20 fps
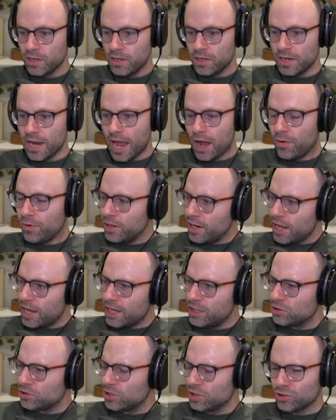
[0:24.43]

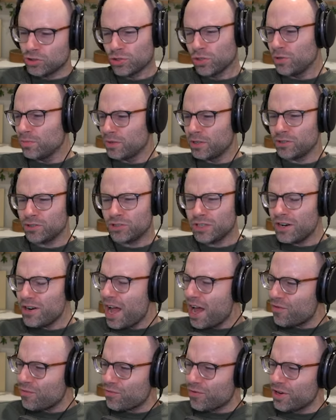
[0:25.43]
Nowadays, the Zoomers, they're
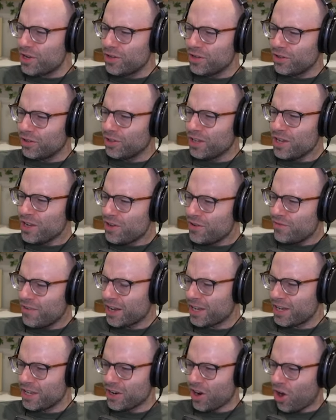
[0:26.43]
not real
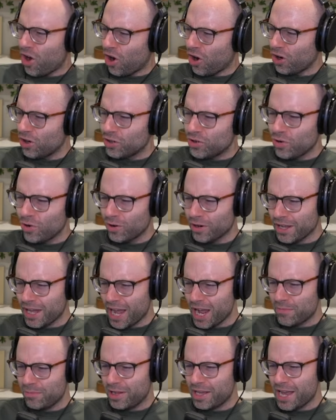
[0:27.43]
fucking hardcore
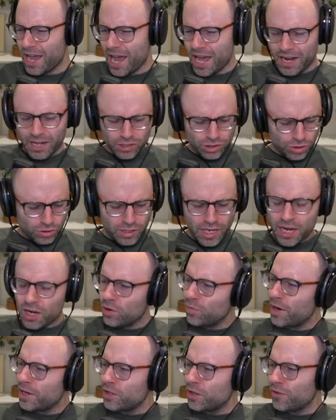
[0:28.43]
gambling addicts. You take
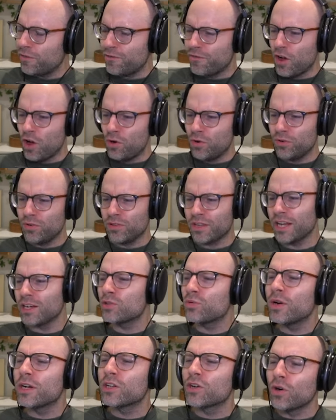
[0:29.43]
away their phone, they'd
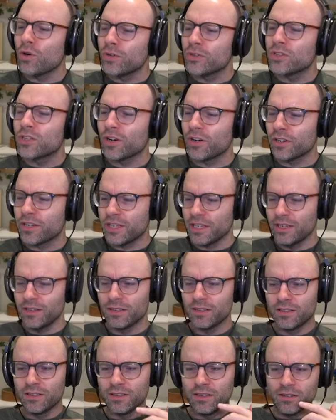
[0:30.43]
quit cold turkey.
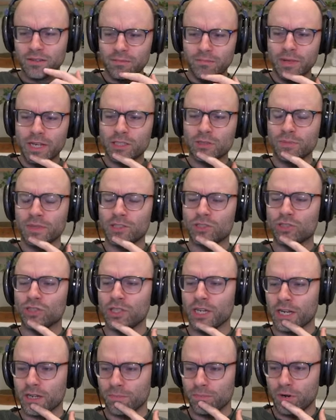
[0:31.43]
Makes me
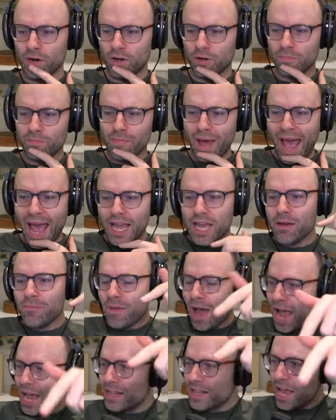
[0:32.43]
sick, bro. Back in
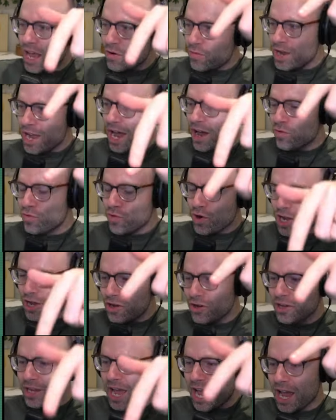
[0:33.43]
my day, we had
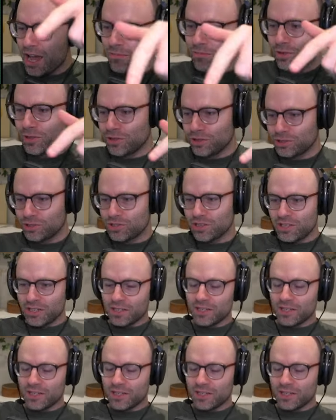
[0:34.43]
real gamblers.